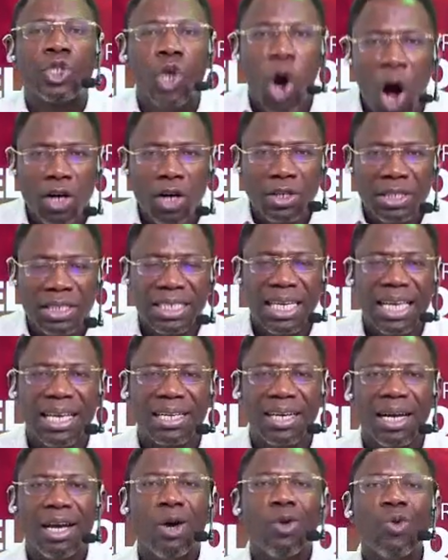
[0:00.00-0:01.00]

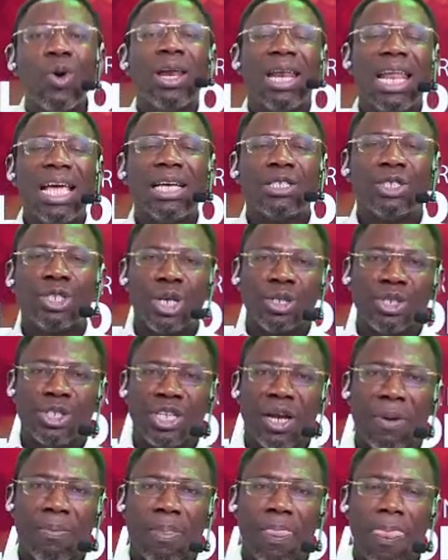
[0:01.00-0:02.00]
toxic
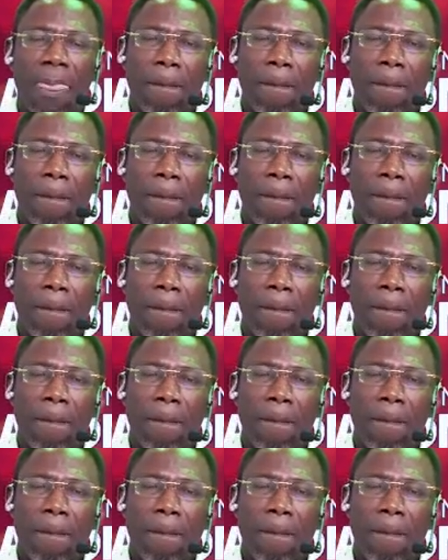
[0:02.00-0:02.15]
relationship.